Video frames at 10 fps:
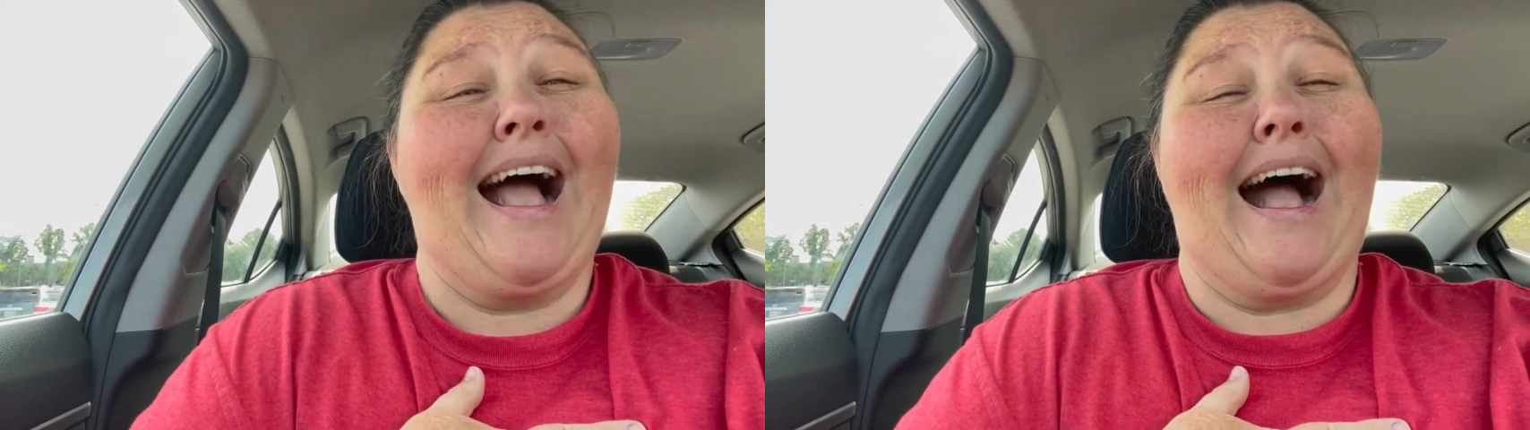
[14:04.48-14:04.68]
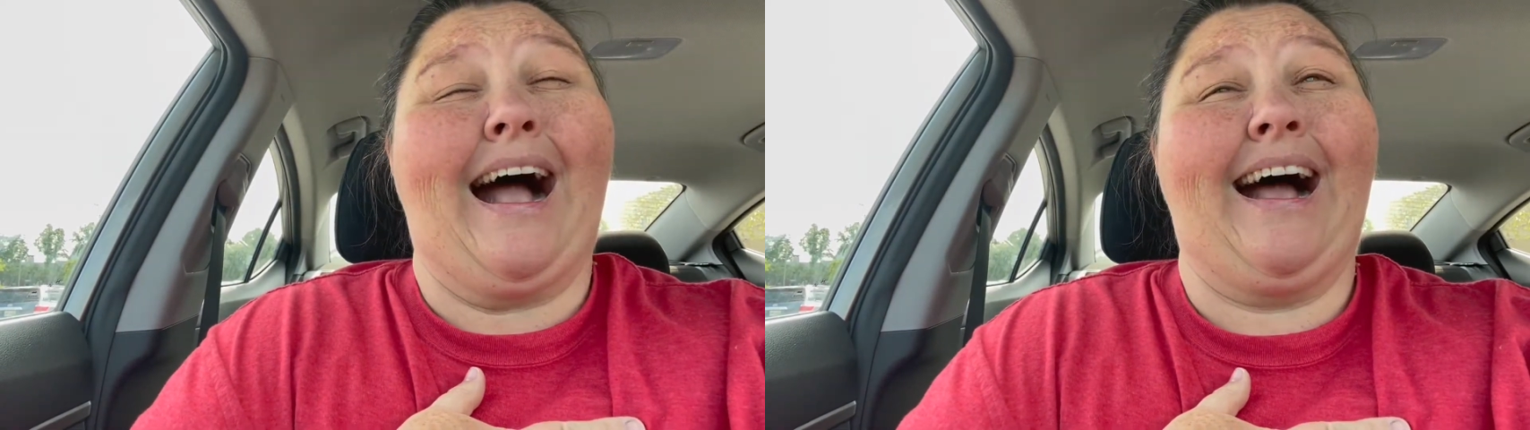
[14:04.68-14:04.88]

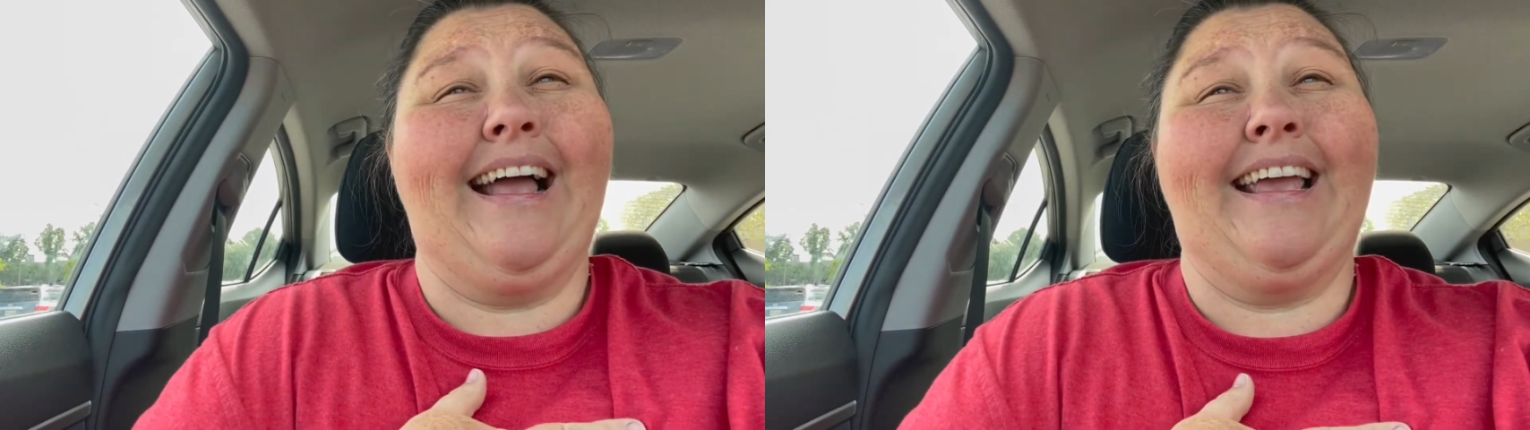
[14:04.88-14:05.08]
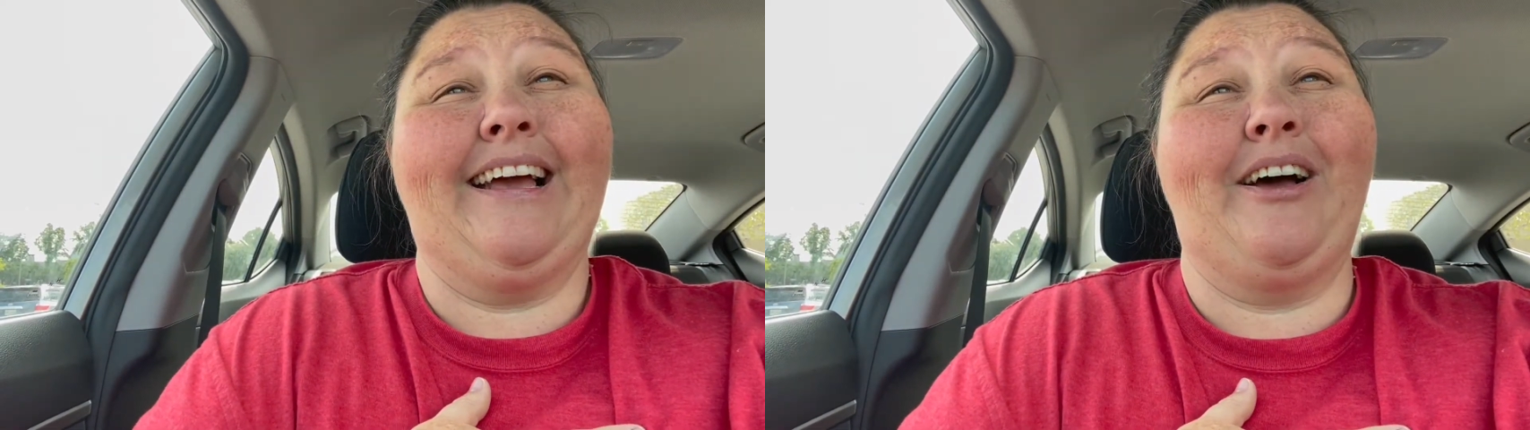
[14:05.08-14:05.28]
I
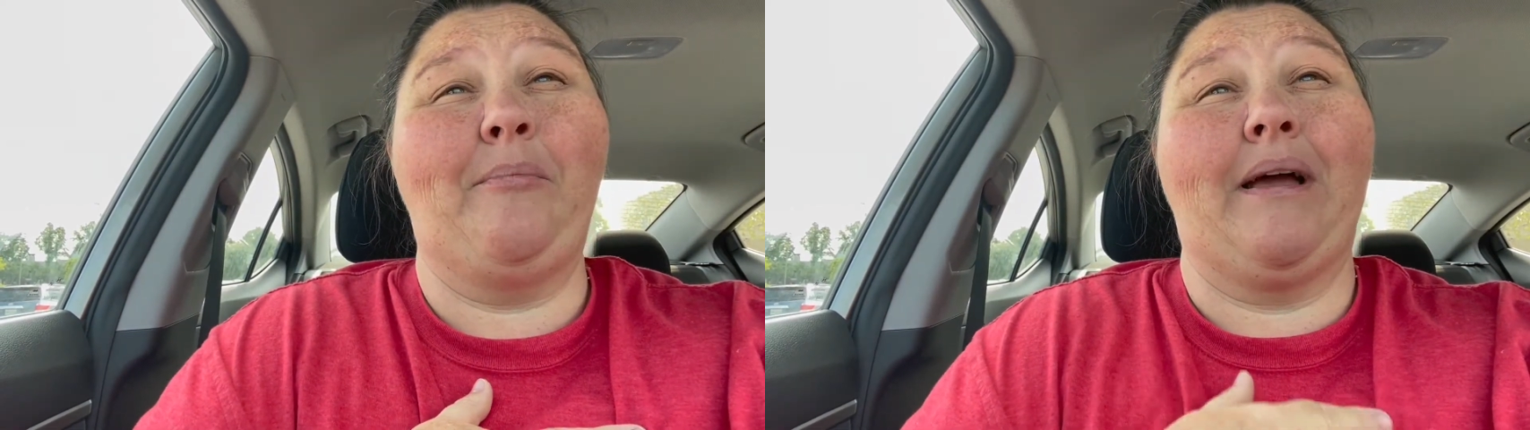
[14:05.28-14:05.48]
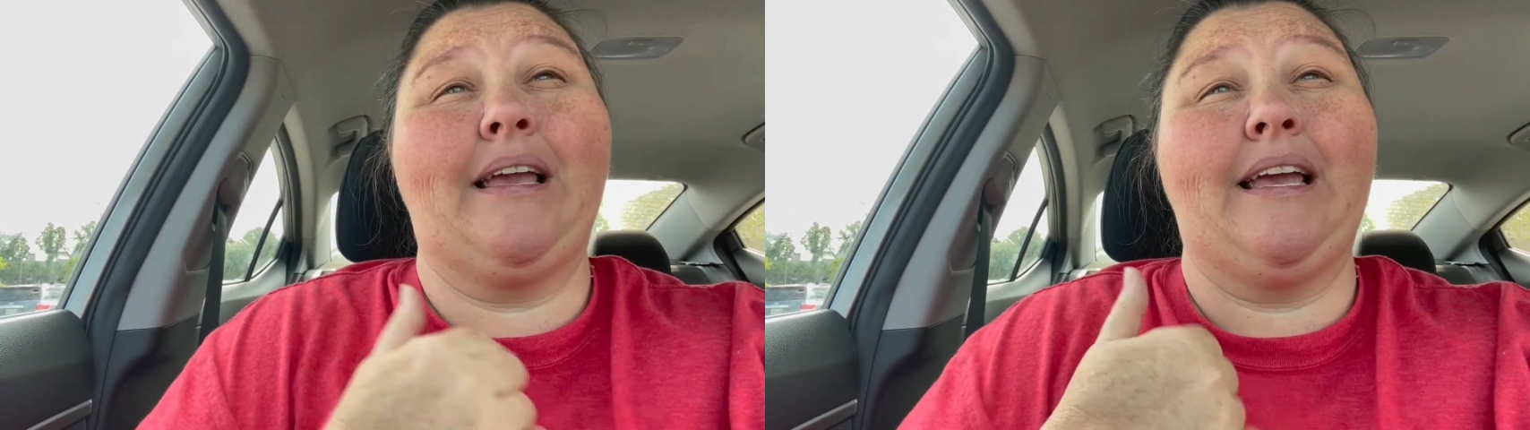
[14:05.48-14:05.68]

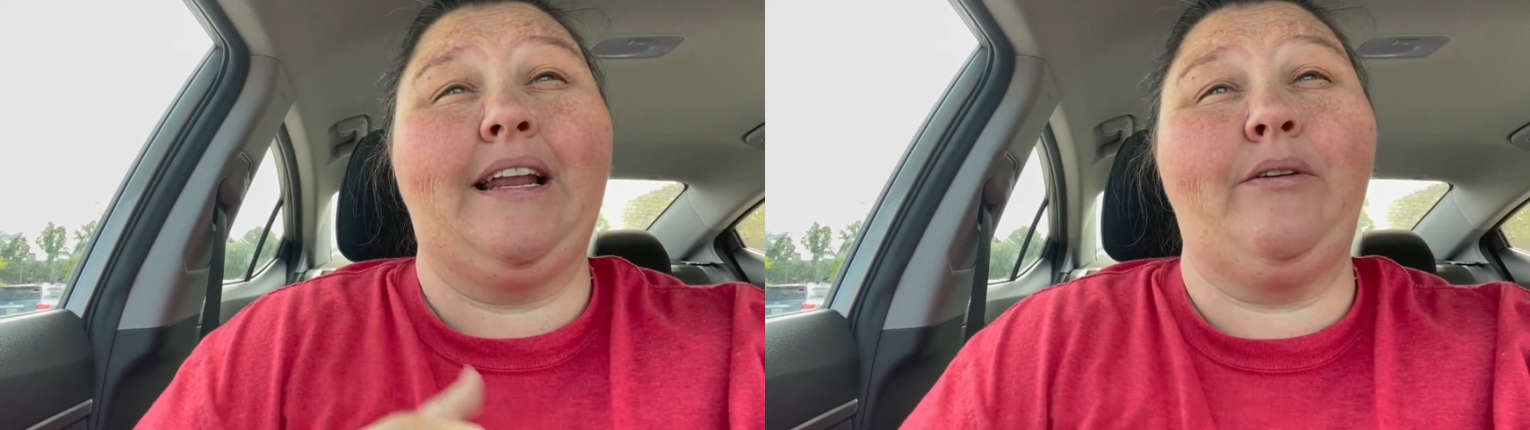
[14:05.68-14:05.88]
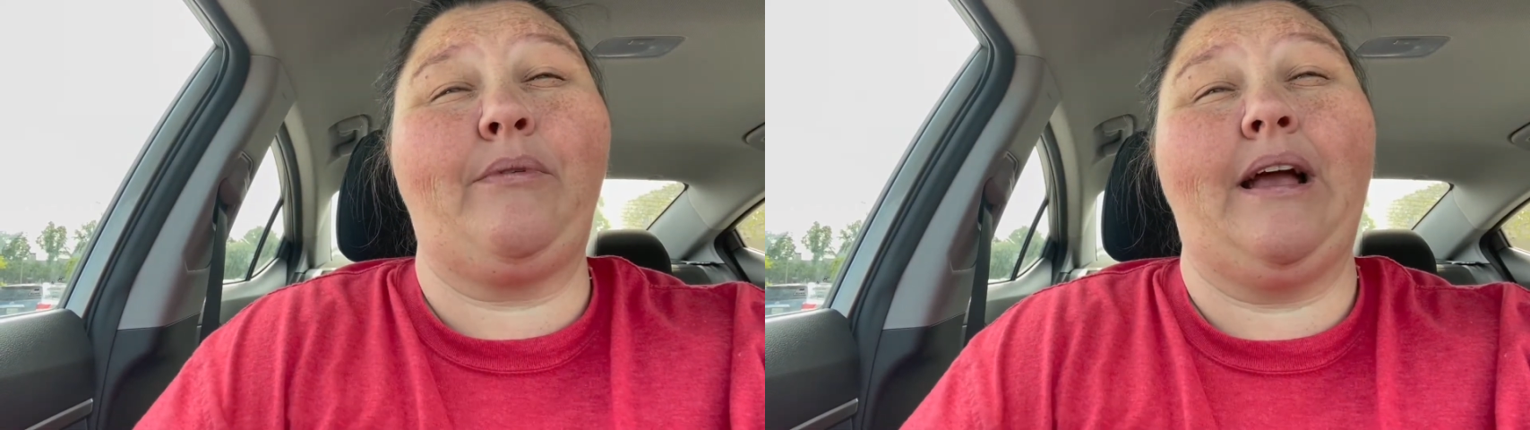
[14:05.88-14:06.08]
am
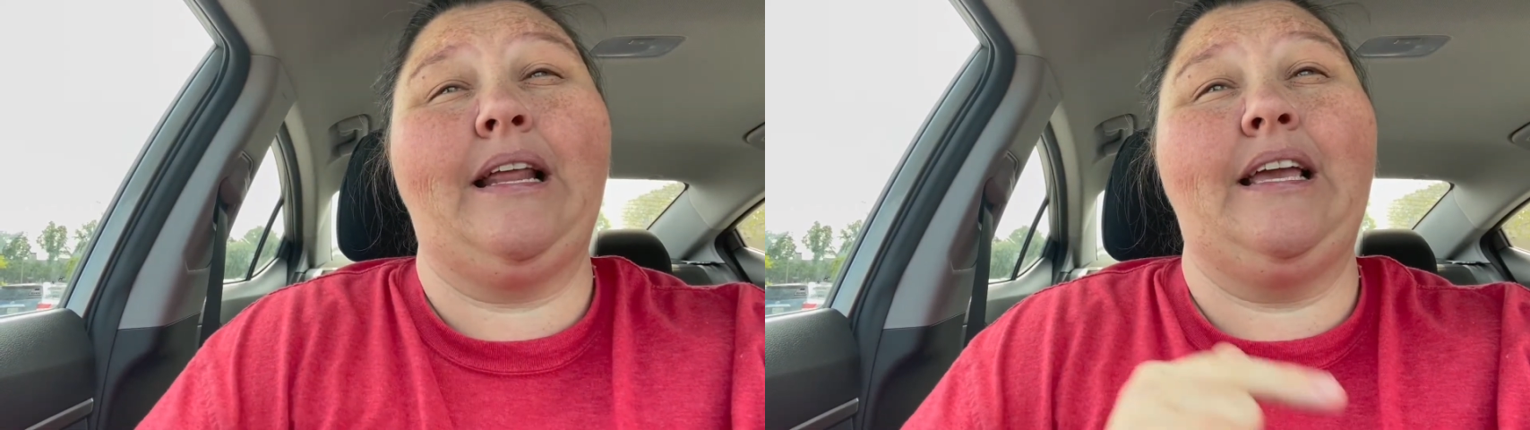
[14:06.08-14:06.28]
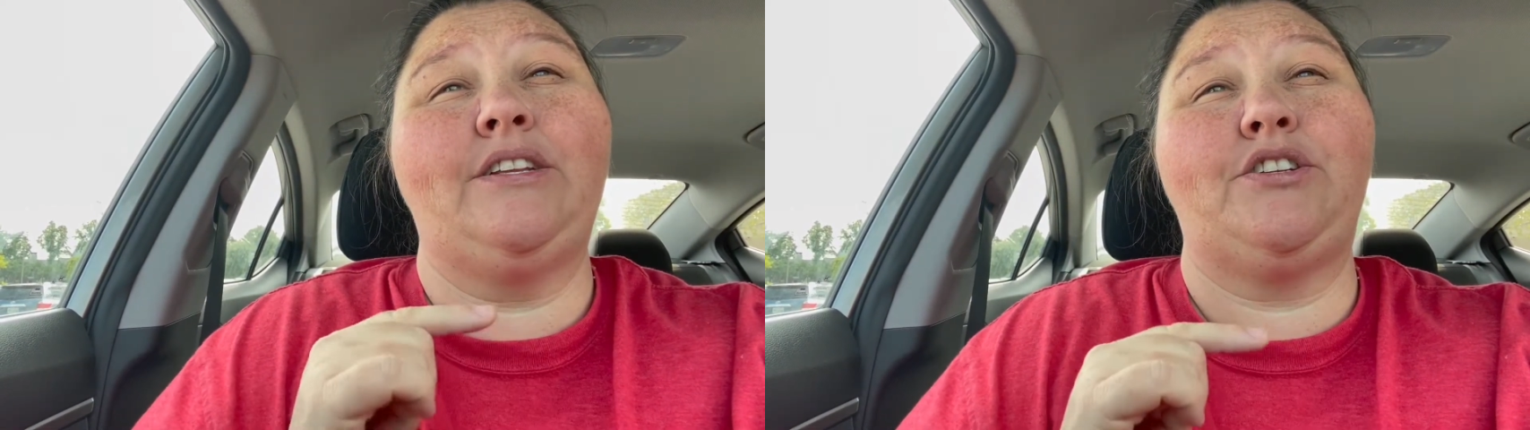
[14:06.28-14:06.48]
getting ready